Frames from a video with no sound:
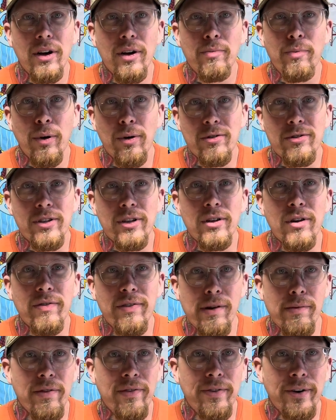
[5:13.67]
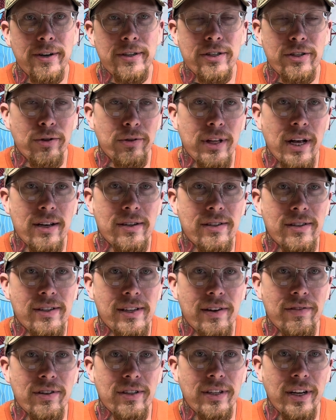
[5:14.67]
posted November 1st,
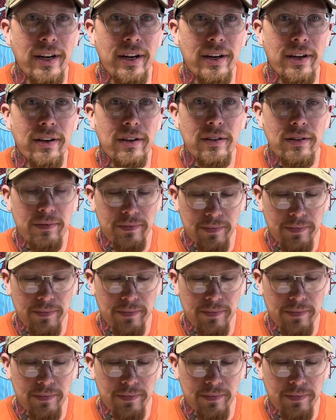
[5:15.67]
2017,